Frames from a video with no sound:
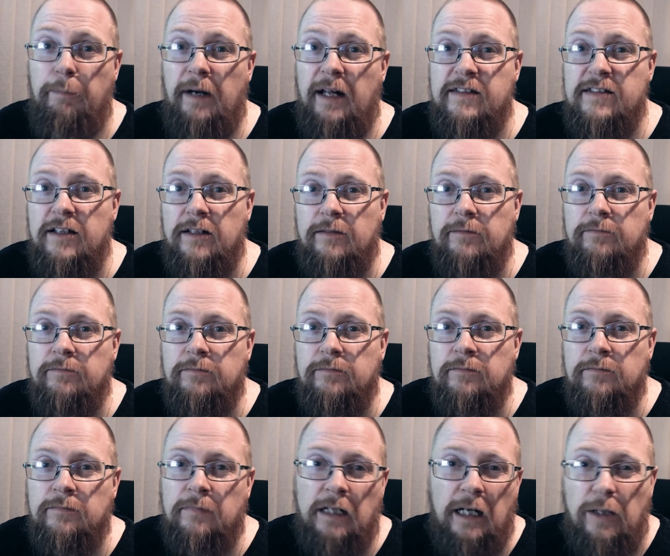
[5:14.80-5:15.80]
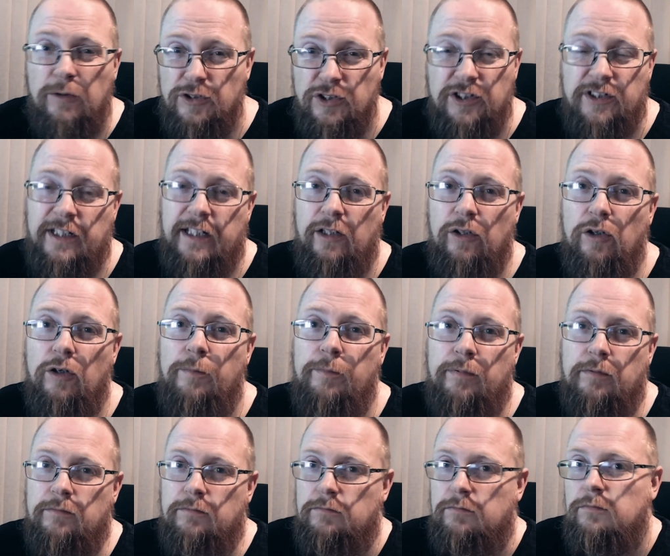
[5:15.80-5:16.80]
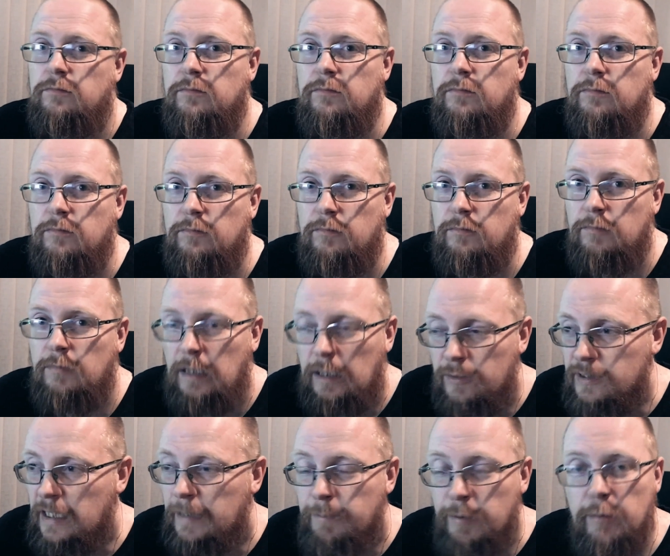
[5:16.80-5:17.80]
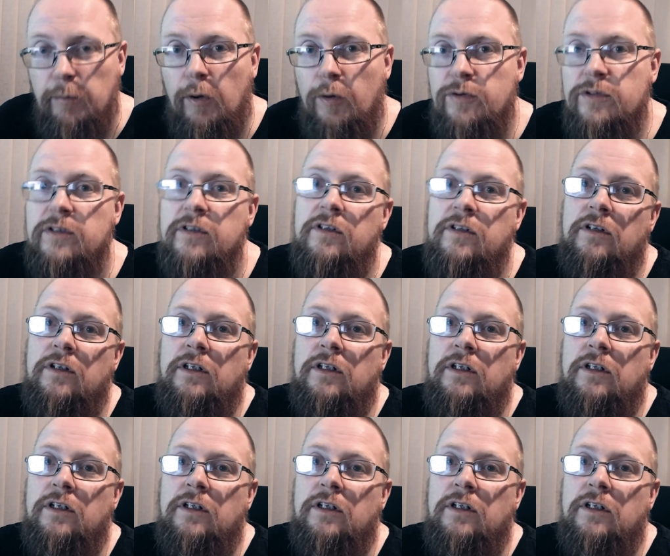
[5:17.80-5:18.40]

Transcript: better? How do you skill up? How do you get promoted?